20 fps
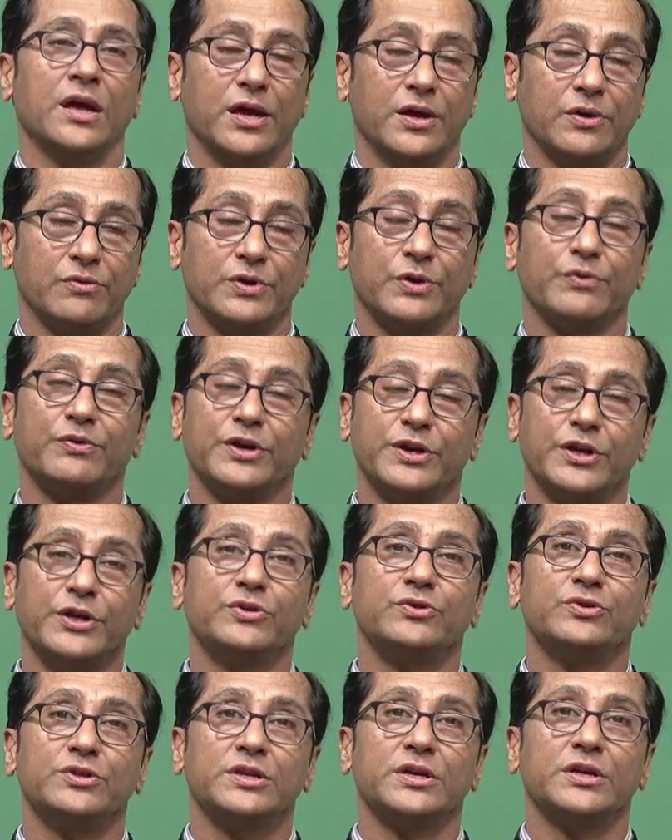however we
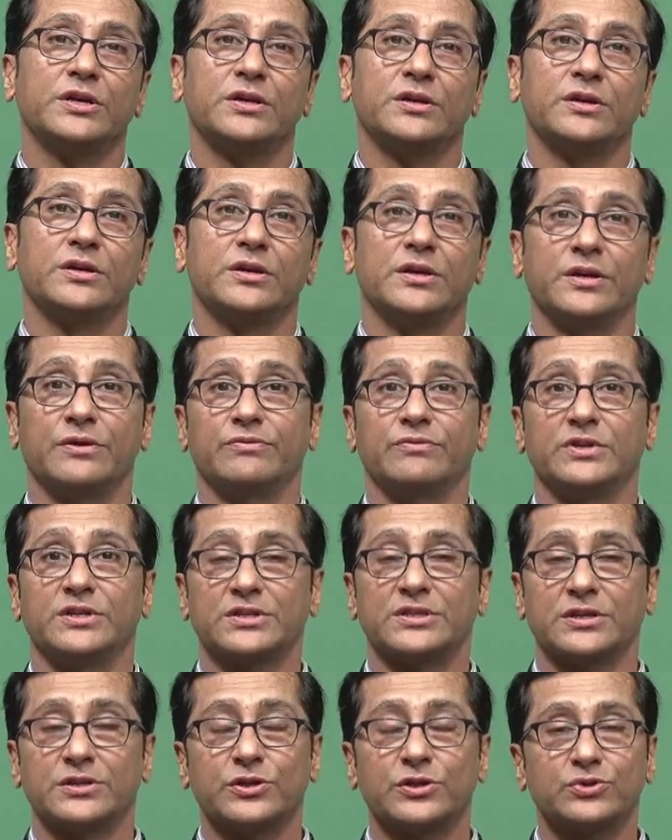need to think if
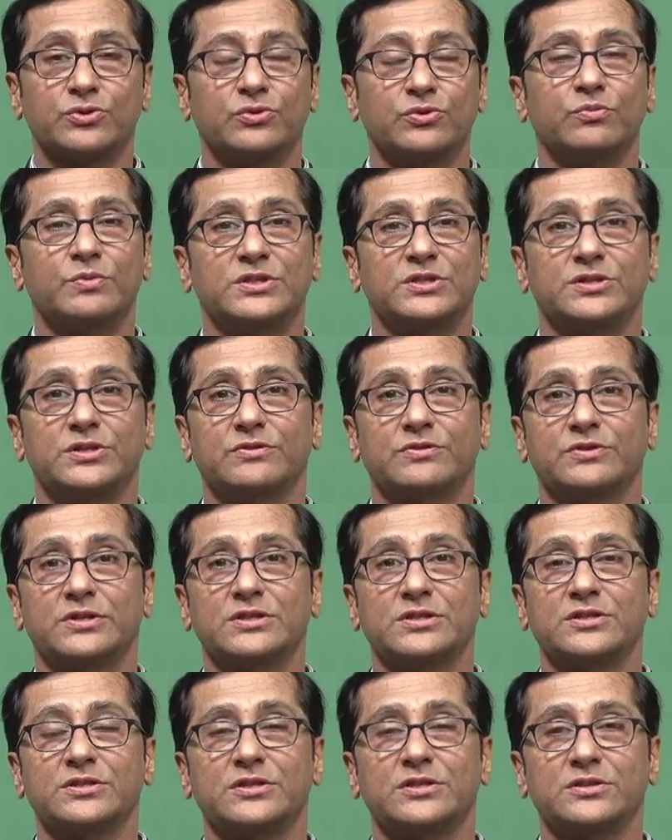these are the so much
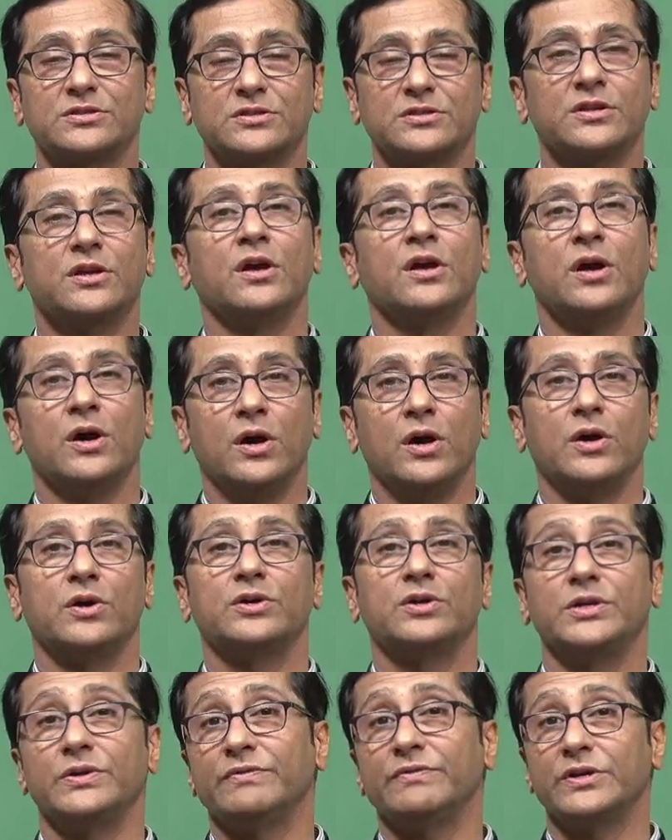differences
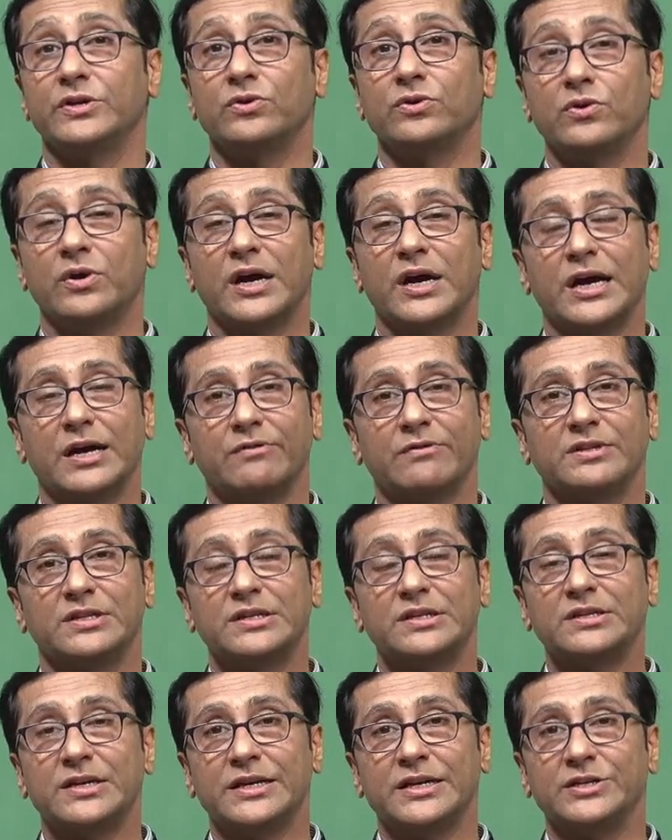how do we go ahead
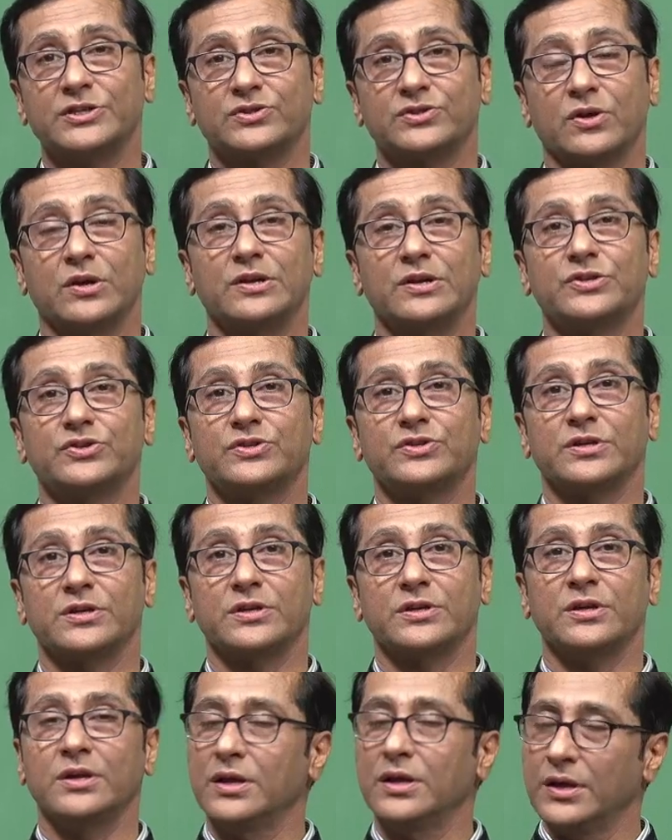with the right
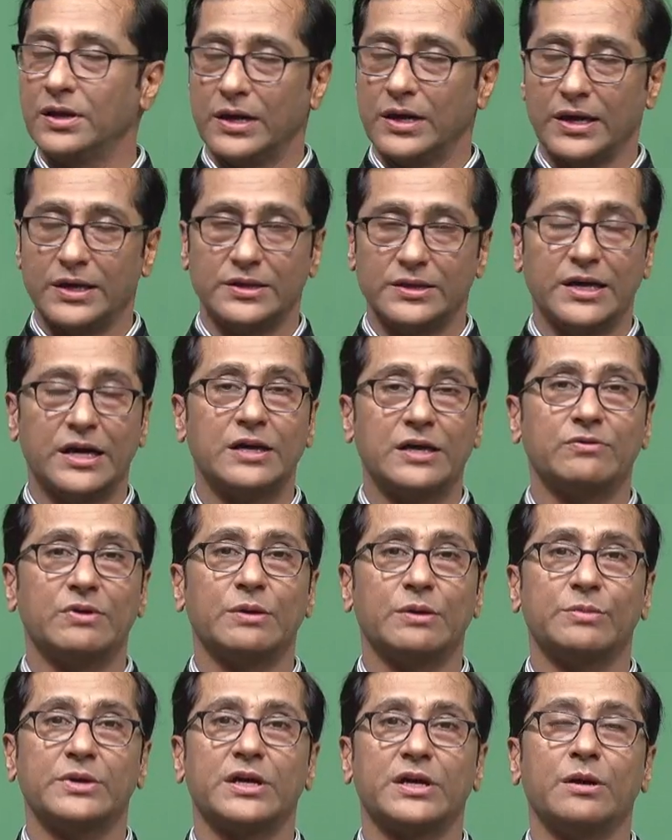solution and that
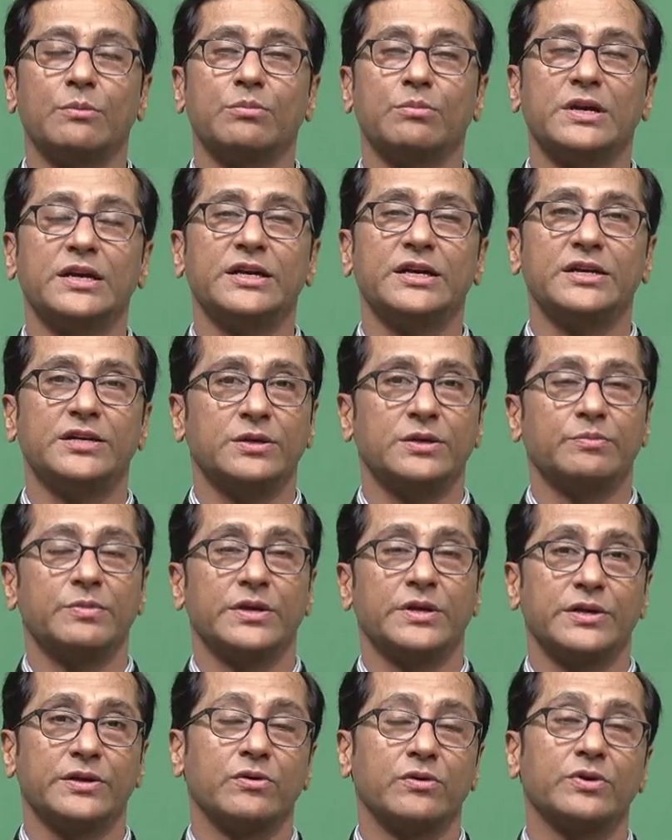will be completely
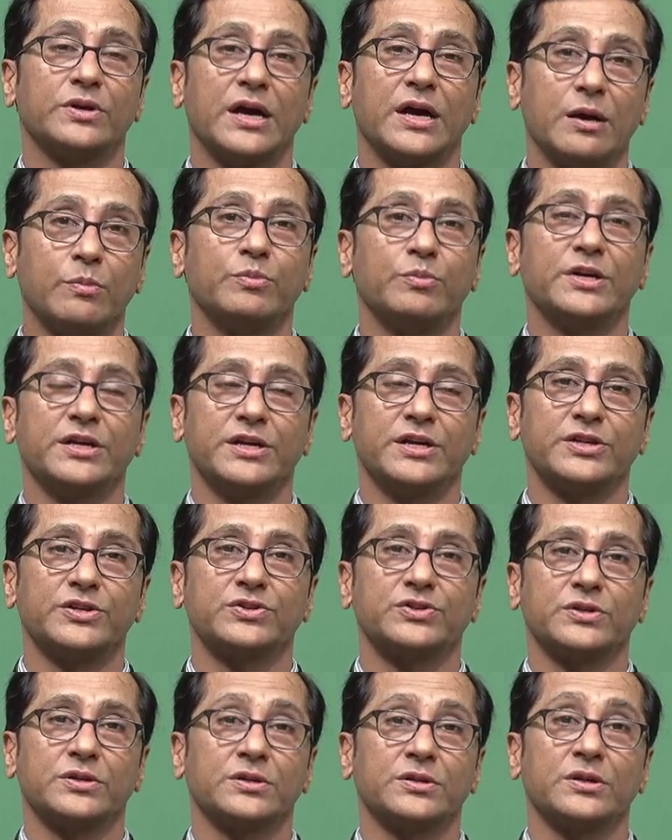depending on
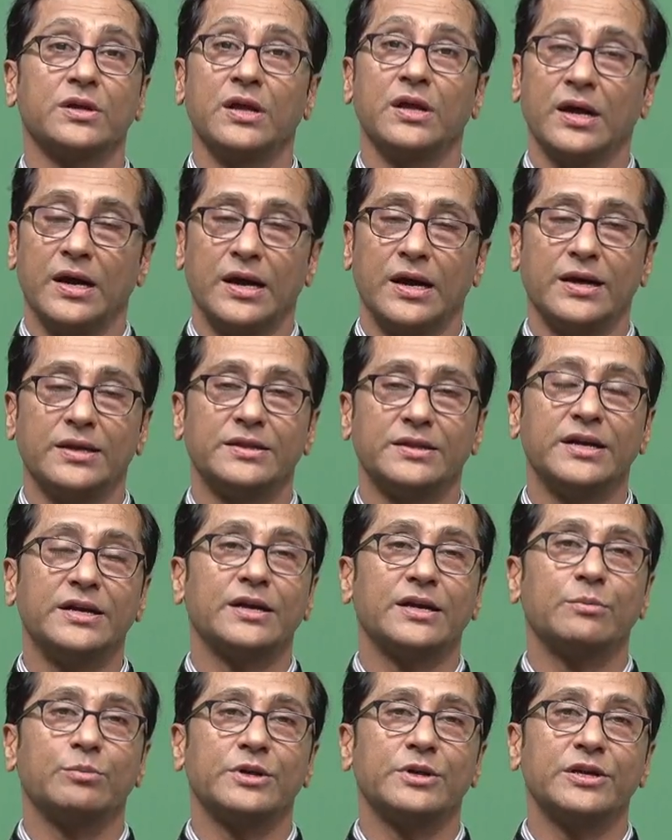application and
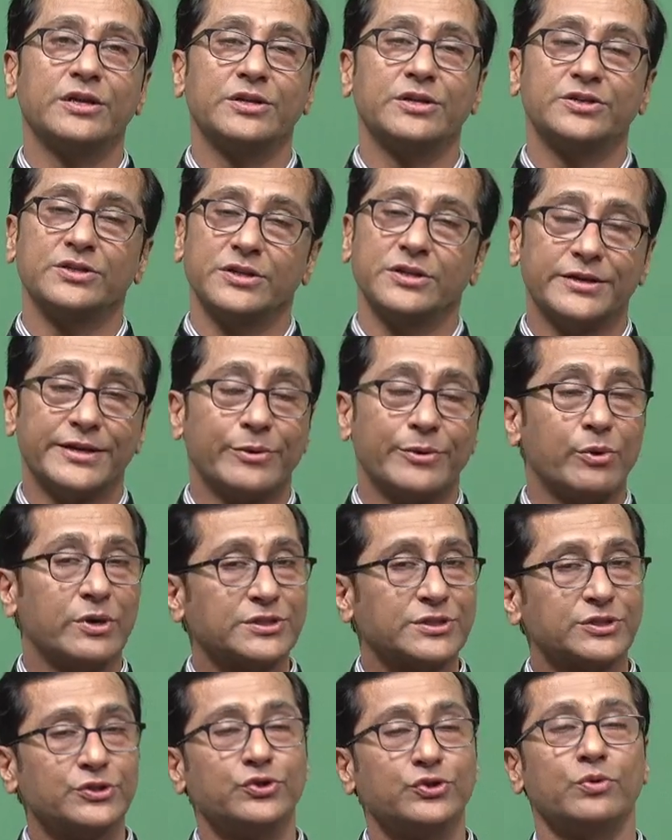that application
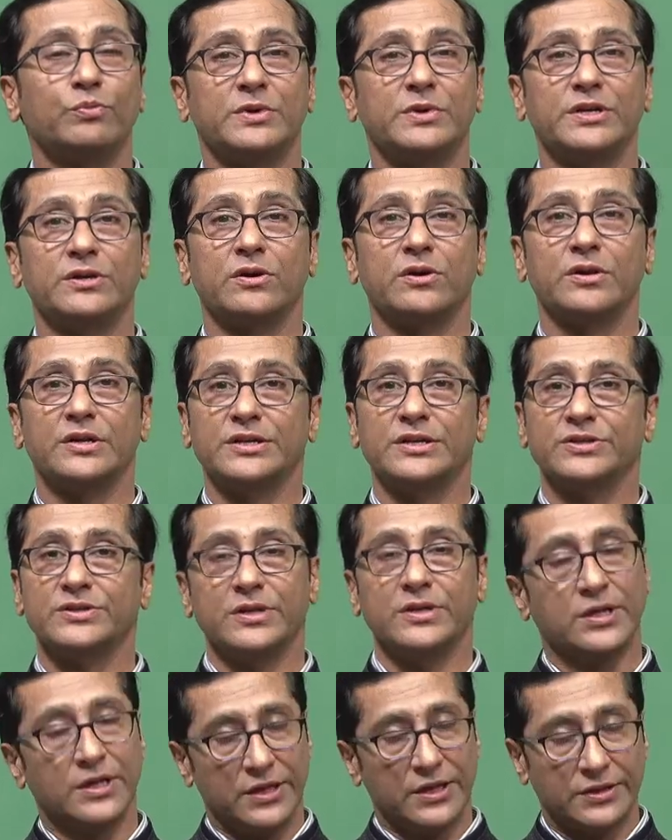requires a domain
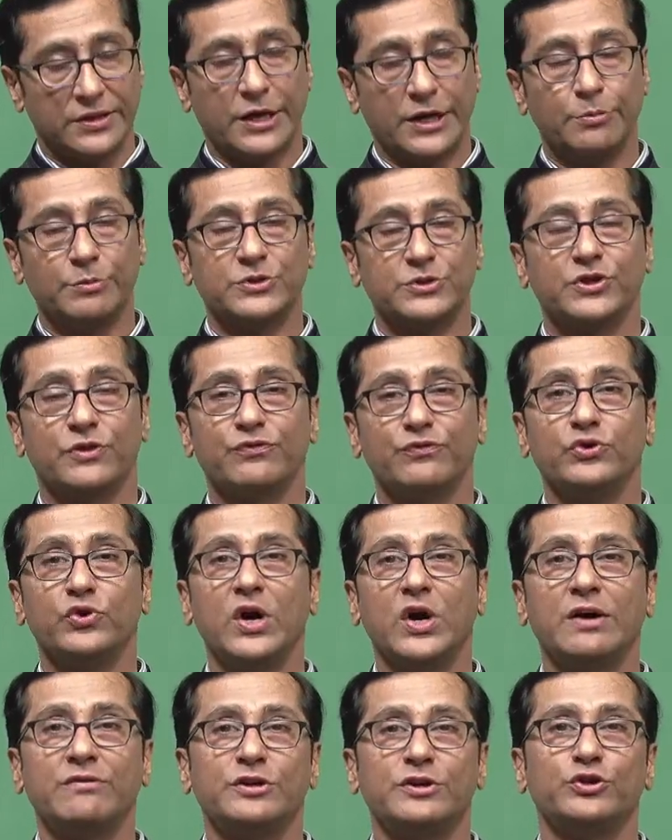knowledge that means if
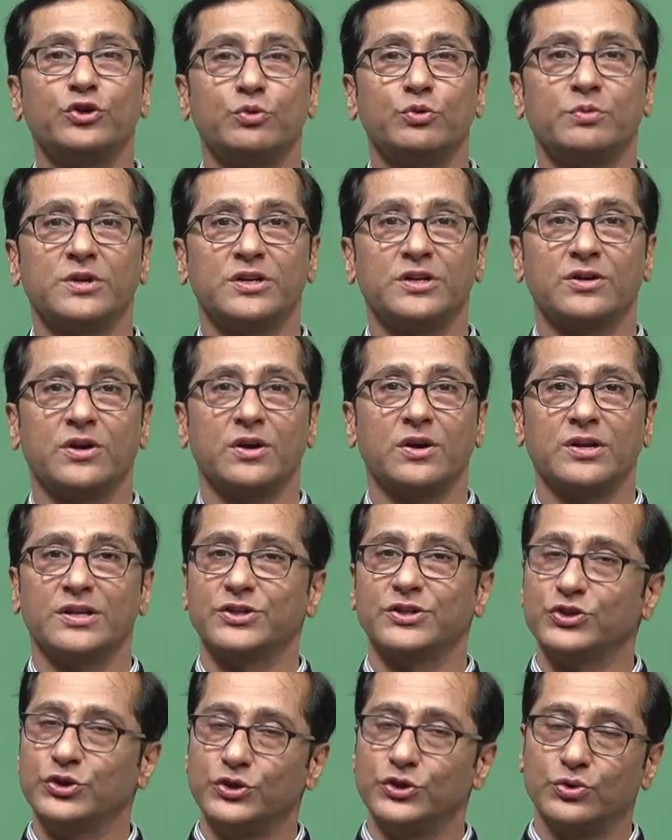you have a domain
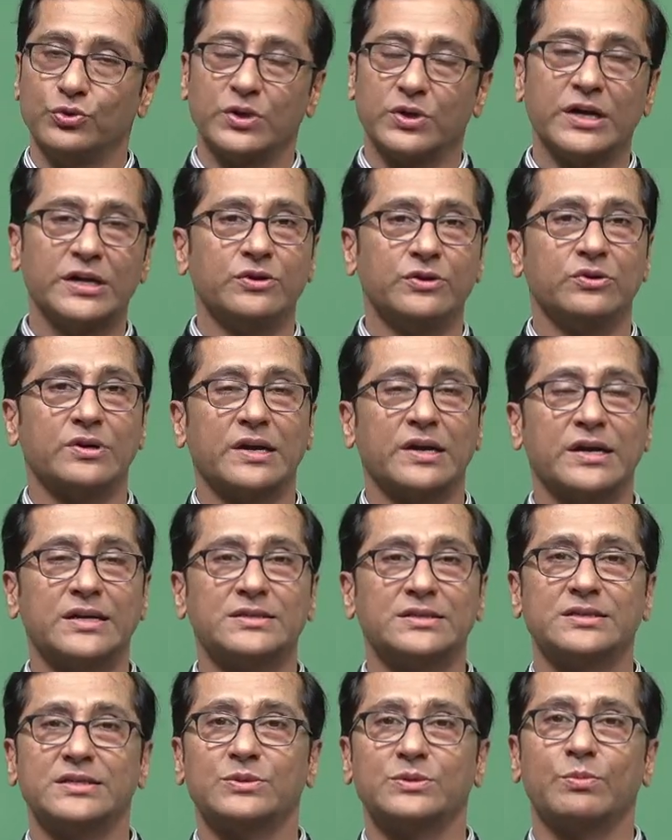knowledge you can
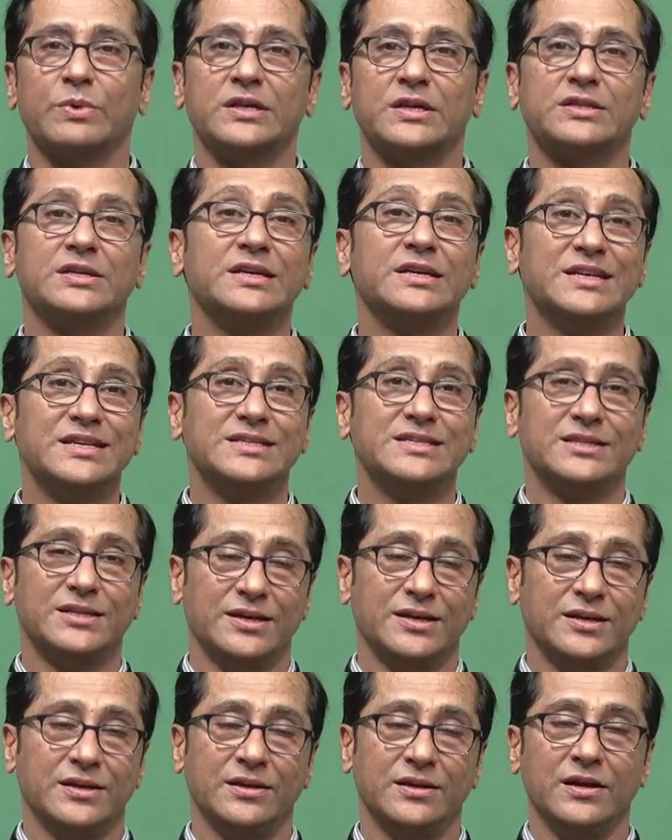utilize this method
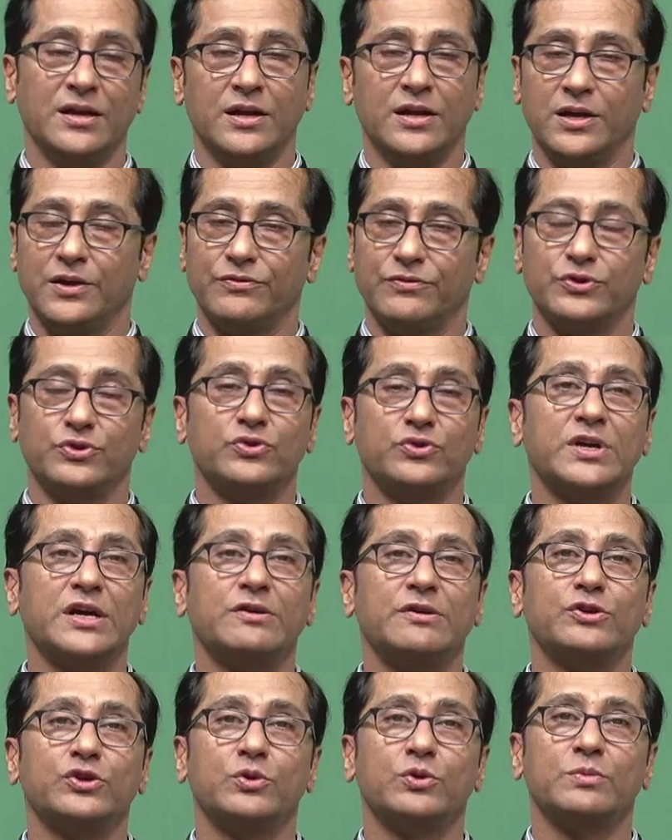easily if you don't
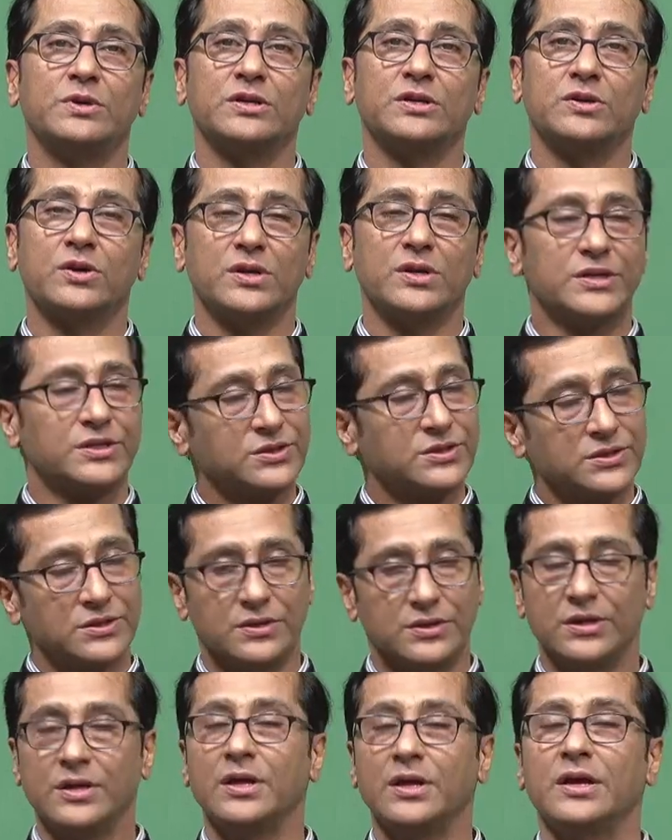have a domain
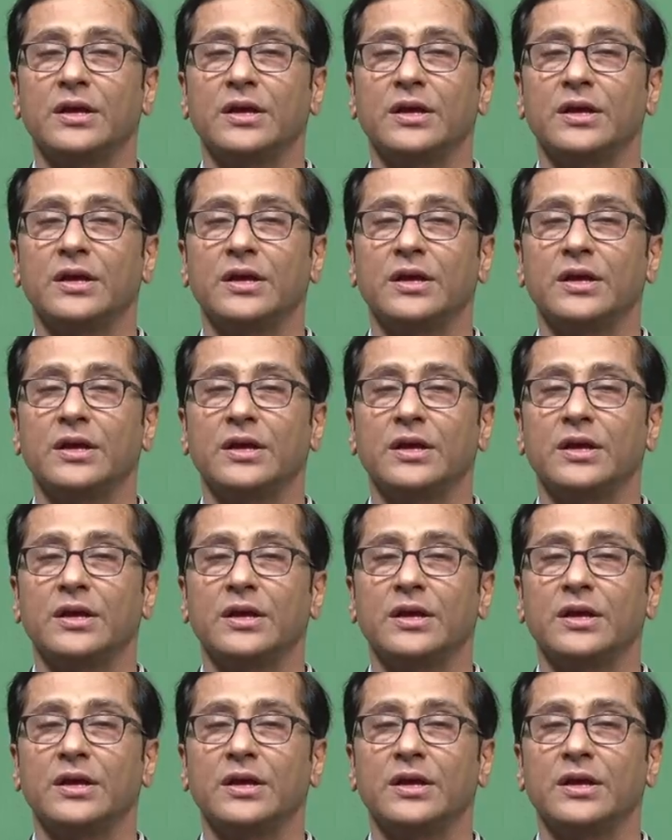knowledge